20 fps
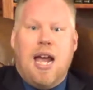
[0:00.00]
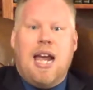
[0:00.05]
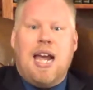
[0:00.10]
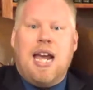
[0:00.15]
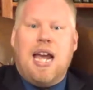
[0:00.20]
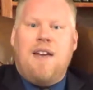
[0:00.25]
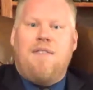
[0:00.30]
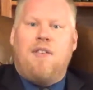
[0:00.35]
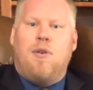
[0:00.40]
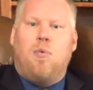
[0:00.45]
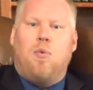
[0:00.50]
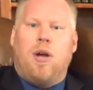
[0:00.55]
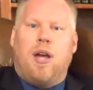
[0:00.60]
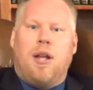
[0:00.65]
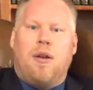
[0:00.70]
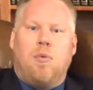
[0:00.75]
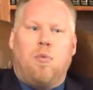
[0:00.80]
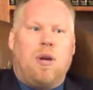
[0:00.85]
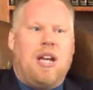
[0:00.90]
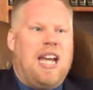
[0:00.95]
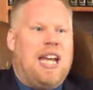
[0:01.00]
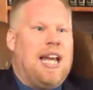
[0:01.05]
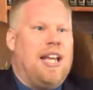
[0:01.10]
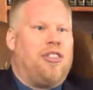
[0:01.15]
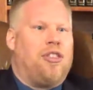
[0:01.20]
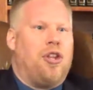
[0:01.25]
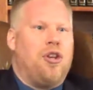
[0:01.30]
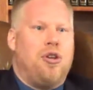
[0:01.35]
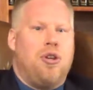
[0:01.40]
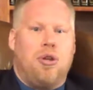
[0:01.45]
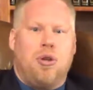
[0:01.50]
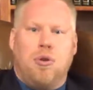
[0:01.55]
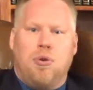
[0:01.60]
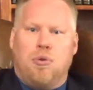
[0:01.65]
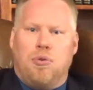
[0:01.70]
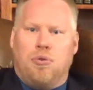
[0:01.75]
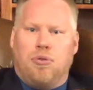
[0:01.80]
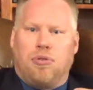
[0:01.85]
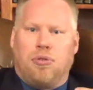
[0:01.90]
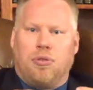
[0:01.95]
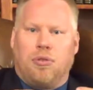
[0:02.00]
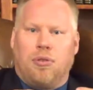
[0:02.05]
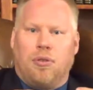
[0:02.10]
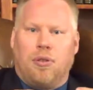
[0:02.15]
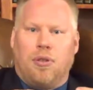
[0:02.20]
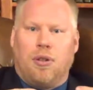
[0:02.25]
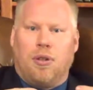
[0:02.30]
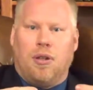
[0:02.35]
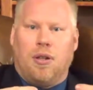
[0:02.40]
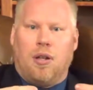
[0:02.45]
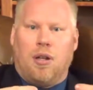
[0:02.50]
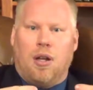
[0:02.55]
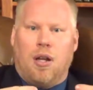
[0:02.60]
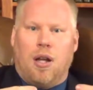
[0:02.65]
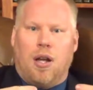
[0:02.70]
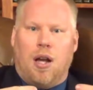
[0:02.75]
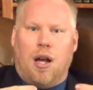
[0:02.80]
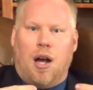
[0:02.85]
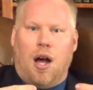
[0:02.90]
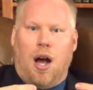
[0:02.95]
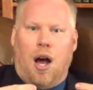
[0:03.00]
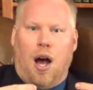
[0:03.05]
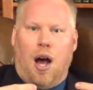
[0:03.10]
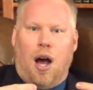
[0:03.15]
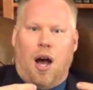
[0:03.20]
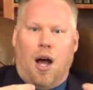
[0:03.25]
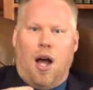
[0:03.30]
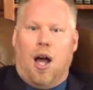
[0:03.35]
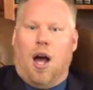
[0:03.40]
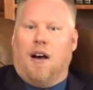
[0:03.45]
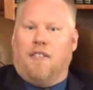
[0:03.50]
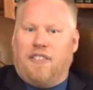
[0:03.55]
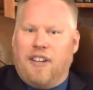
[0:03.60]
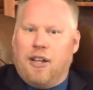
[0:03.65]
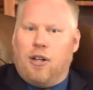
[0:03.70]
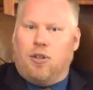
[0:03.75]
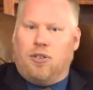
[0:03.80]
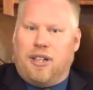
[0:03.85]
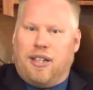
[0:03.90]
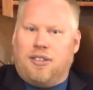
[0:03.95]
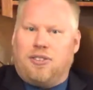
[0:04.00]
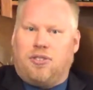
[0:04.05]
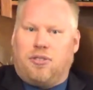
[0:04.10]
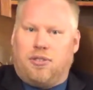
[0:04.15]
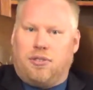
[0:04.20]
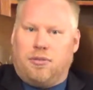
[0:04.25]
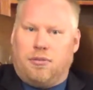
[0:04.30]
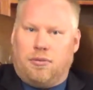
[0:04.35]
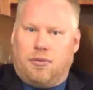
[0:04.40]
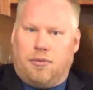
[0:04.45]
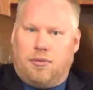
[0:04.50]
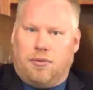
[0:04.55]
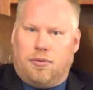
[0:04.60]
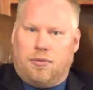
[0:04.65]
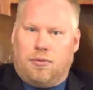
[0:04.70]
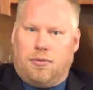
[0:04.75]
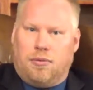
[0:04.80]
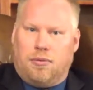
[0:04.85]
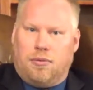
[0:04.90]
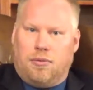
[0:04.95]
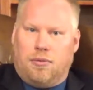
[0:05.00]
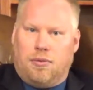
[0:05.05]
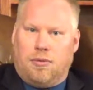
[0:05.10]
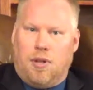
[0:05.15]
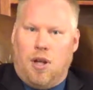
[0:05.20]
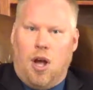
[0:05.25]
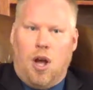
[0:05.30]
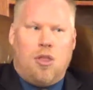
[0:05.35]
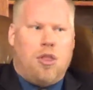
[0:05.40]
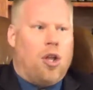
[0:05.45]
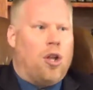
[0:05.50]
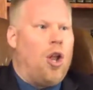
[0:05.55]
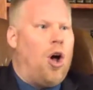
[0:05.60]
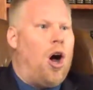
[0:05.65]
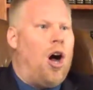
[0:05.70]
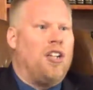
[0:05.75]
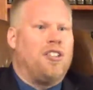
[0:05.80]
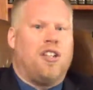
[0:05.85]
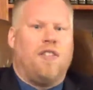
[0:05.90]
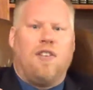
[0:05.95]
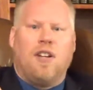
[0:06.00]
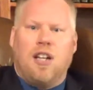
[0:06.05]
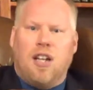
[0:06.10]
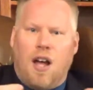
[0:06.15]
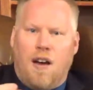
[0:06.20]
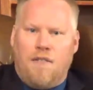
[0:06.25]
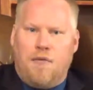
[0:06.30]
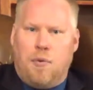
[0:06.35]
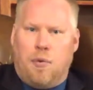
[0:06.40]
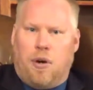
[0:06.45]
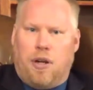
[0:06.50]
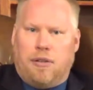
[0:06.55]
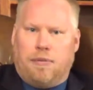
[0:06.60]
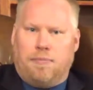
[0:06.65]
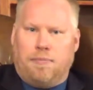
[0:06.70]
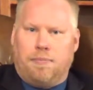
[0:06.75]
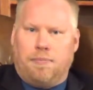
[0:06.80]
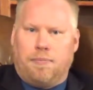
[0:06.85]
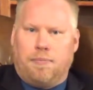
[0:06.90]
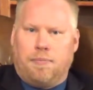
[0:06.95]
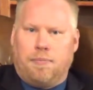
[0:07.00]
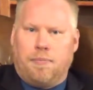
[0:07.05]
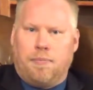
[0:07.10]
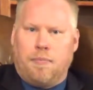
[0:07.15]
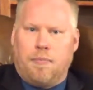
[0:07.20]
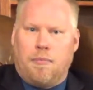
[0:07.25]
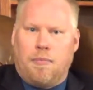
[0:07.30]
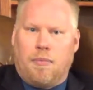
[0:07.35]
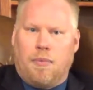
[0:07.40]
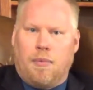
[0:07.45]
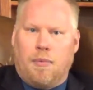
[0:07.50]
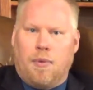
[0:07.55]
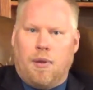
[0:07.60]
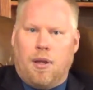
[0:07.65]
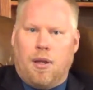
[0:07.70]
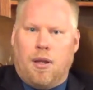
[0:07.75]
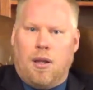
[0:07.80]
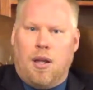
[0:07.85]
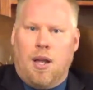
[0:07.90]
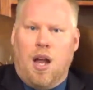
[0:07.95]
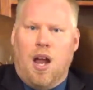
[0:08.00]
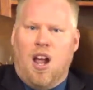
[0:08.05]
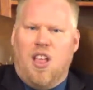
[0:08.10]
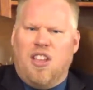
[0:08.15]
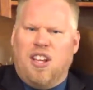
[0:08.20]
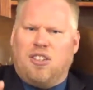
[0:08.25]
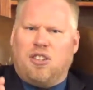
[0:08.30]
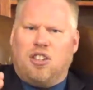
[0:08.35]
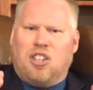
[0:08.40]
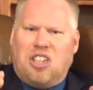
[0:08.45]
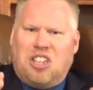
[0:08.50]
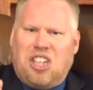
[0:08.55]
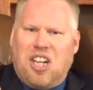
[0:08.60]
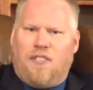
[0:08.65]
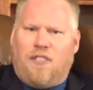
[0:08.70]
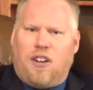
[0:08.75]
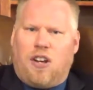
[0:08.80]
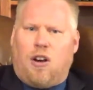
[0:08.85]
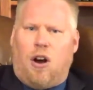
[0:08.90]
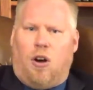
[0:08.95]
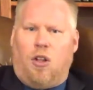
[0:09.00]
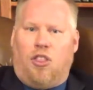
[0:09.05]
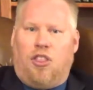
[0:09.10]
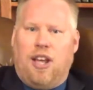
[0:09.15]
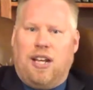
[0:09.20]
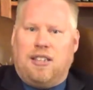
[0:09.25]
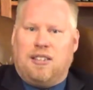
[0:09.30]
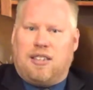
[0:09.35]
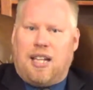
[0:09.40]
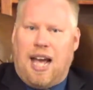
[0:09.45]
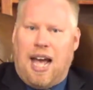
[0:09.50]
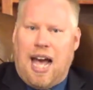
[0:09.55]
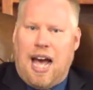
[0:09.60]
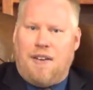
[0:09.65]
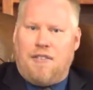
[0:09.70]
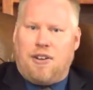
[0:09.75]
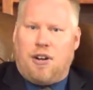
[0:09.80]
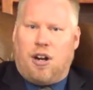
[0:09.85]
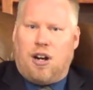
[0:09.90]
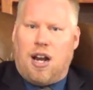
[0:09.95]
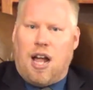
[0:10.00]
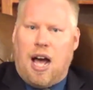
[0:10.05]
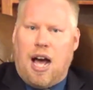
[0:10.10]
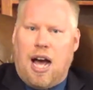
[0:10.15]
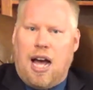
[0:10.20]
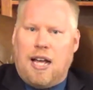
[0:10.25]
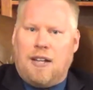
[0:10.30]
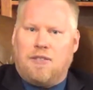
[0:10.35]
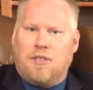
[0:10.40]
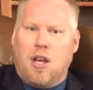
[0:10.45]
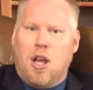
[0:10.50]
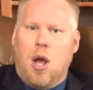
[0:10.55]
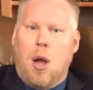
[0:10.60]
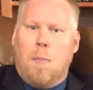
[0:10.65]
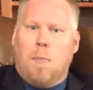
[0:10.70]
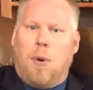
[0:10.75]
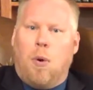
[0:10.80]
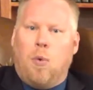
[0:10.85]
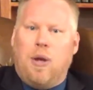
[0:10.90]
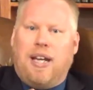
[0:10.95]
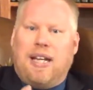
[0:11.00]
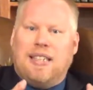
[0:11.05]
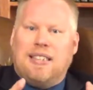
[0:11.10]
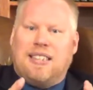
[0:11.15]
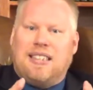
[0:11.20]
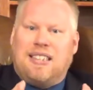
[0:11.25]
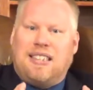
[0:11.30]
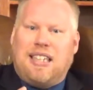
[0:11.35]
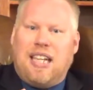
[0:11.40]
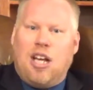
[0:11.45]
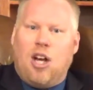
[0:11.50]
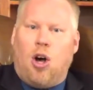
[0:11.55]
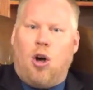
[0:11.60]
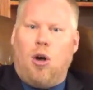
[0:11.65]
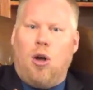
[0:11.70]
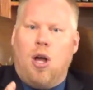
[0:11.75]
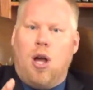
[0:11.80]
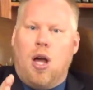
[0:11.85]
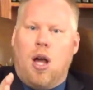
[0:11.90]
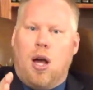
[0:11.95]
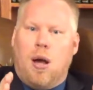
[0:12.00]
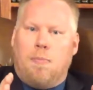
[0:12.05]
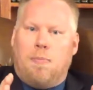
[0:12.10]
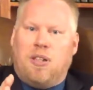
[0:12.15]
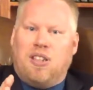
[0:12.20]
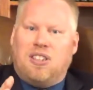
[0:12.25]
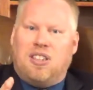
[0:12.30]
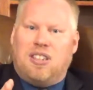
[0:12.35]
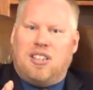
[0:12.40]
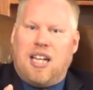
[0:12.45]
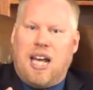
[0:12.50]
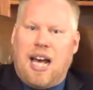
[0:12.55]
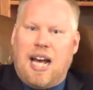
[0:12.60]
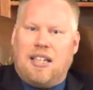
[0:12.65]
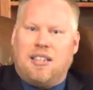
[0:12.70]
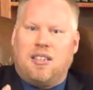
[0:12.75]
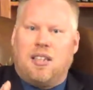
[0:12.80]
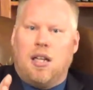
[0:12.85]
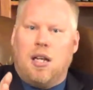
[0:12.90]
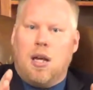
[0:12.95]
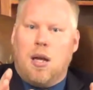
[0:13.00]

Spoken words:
Even when we get the news of illness, the loss of a loved one. These are difficult things to have in our lives, but we can still possess